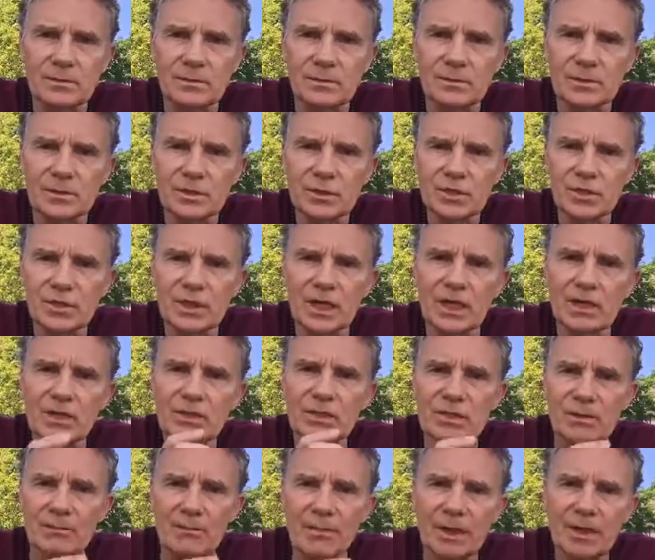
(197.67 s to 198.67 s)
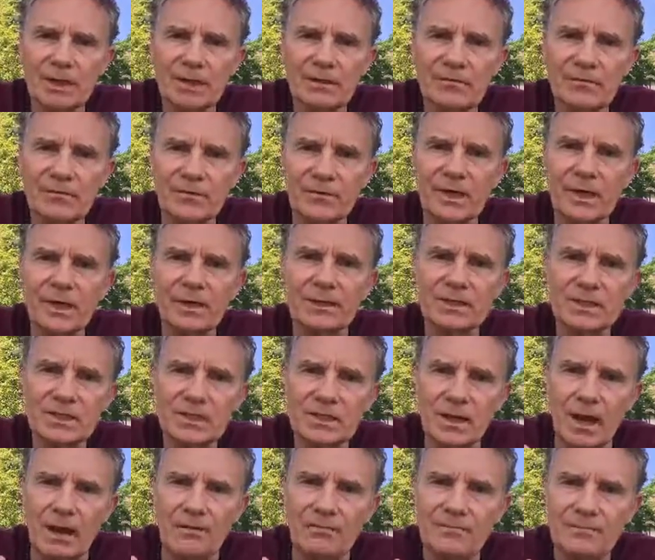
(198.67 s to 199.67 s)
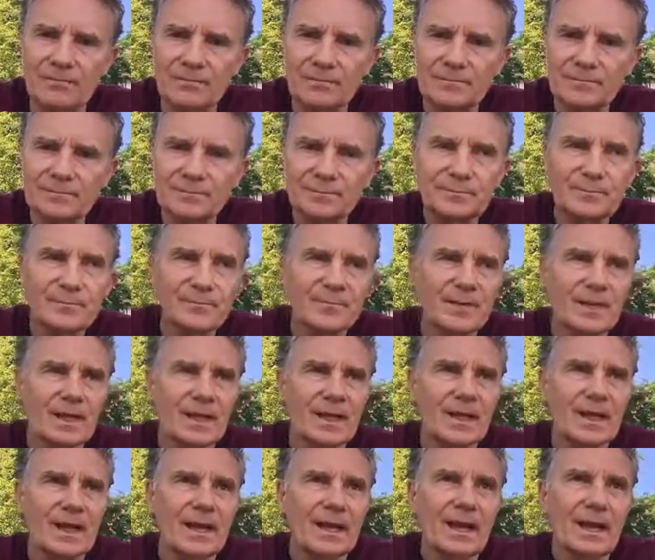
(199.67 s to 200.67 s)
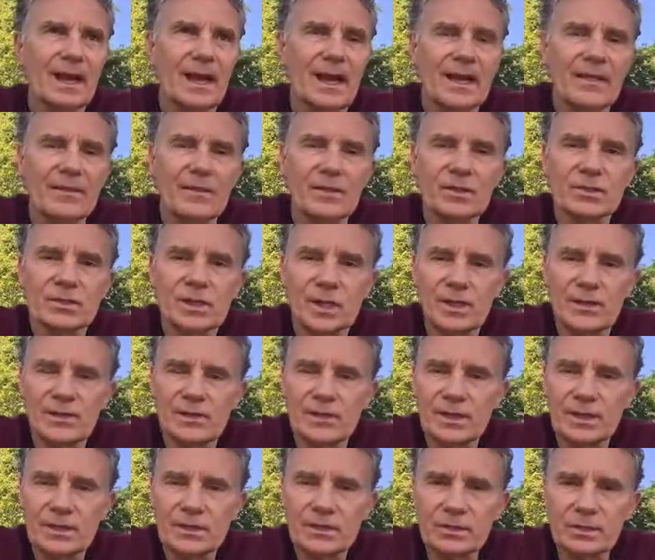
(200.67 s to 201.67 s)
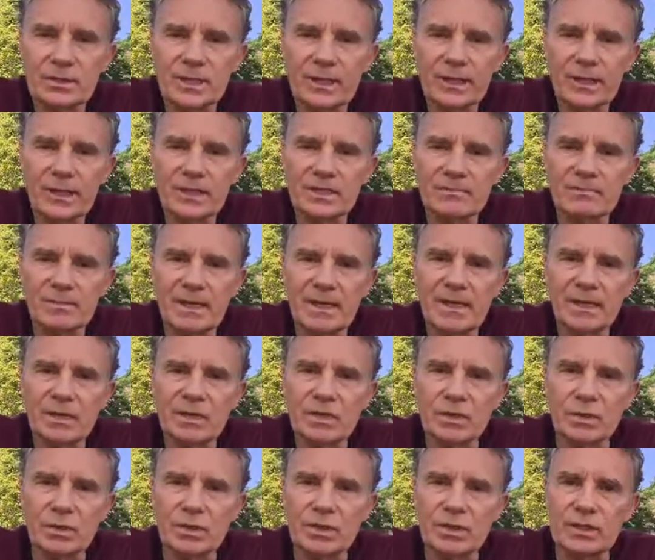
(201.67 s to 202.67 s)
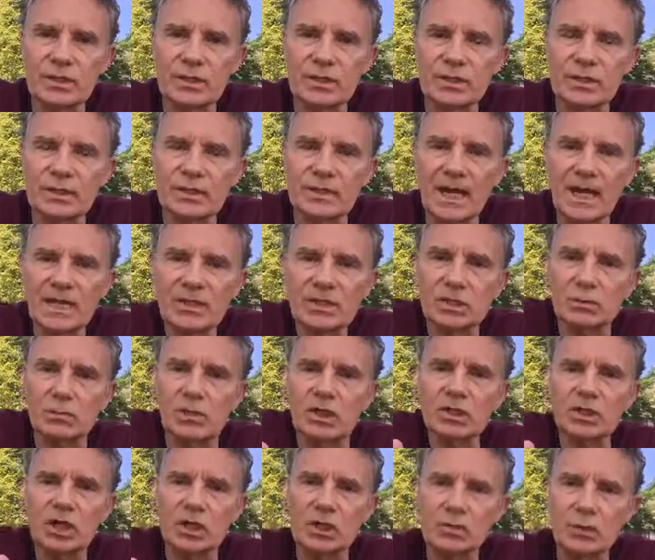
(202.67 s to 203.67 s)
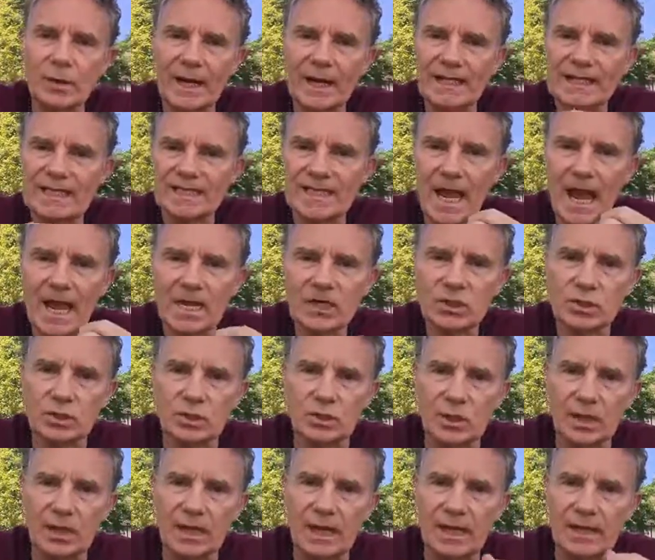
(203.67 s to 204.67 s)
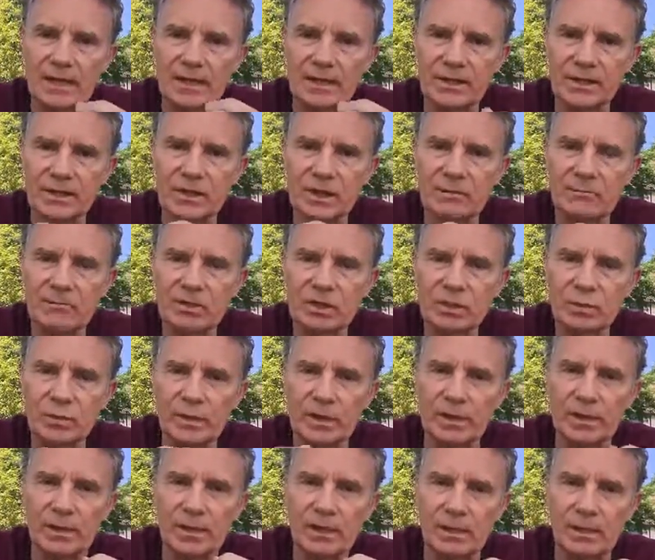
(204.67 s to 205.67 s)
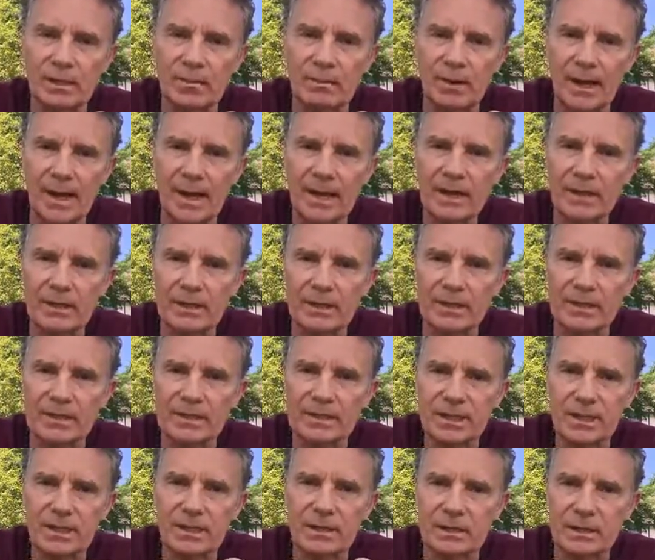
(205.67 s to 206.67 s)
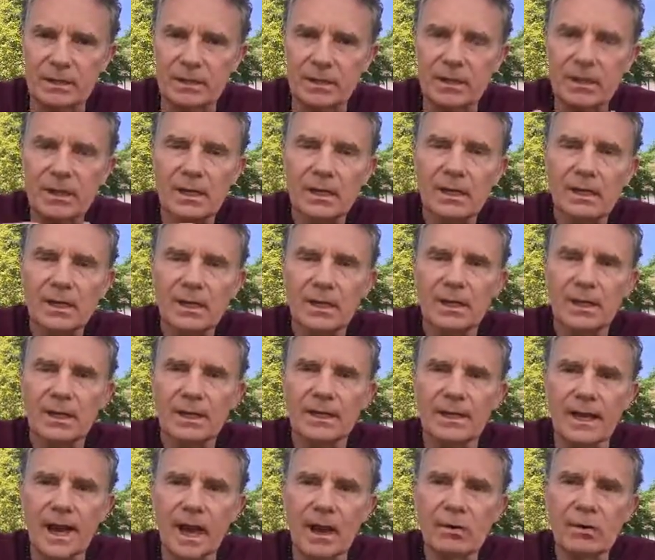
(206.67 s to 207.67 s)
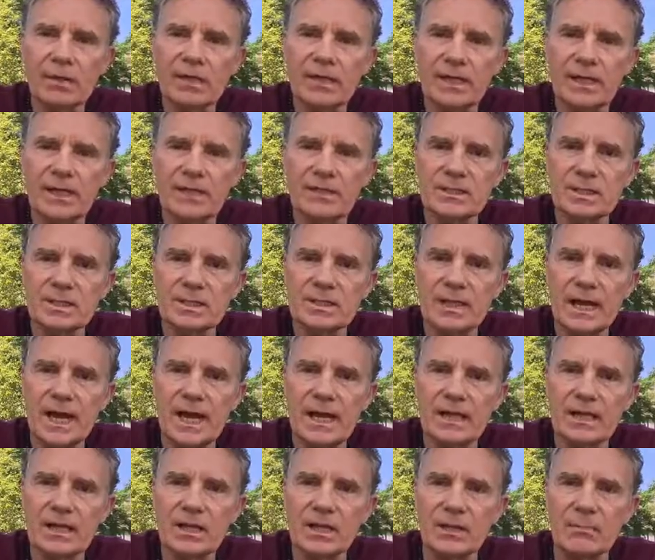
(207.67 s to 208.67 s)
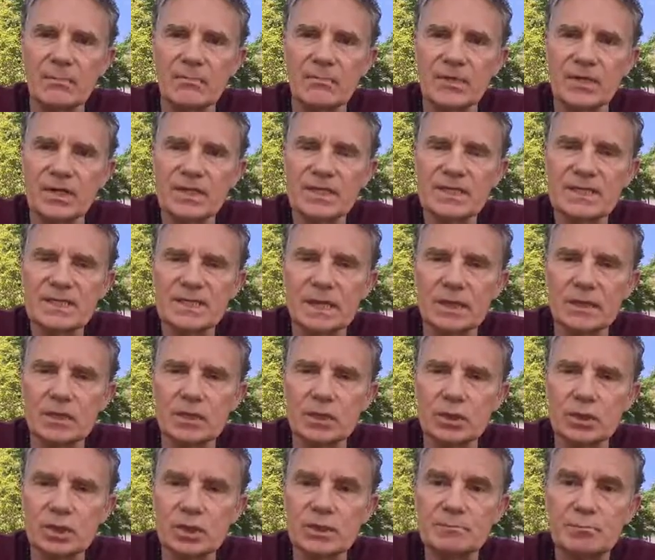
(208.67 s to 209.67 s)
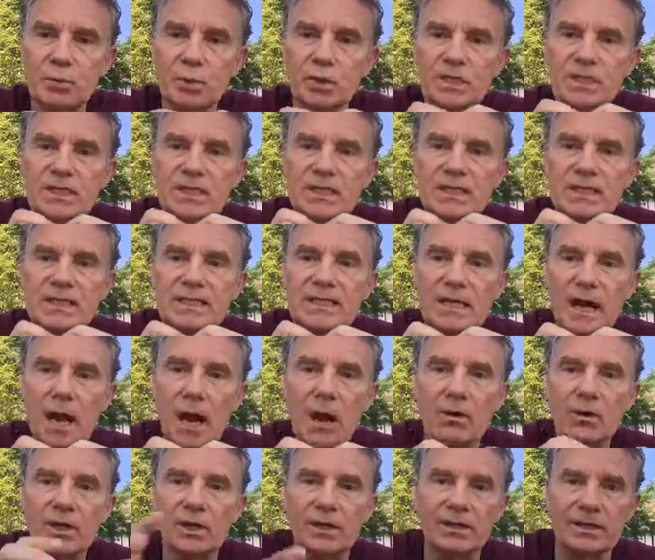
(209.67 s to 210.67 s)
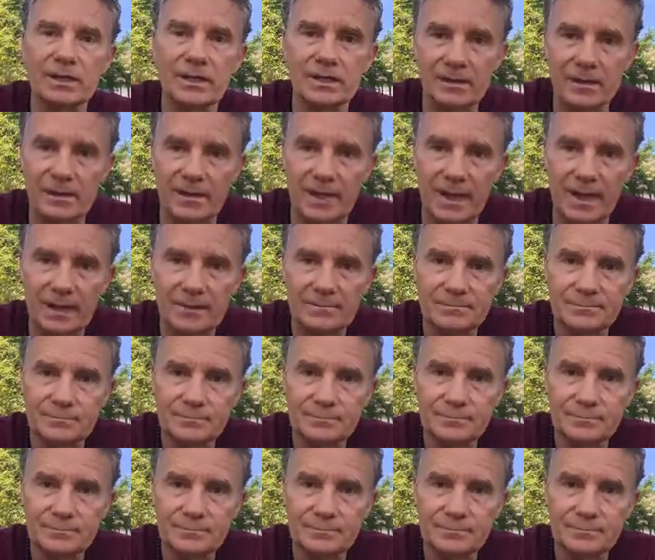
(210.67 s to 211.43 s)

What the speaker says: exchange the money for that stuff. And the internet has made it so that it's not so much a transactional kind of thing between a buyer and a seller. Nowadays, it's kind of the seller just puts things out on the internet,